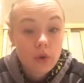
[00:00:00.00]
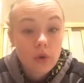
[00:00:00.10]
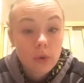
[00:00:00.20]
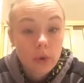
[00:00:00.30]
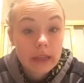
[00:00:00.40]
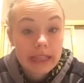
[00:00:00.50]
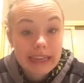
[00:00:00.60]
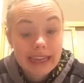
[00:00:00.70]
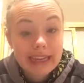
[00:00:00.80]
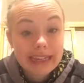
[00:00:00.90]

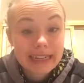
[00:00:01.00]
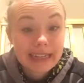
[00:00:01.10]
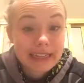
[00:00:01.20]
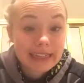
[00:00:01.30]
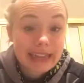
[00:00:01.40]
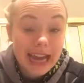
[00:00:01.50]
oily to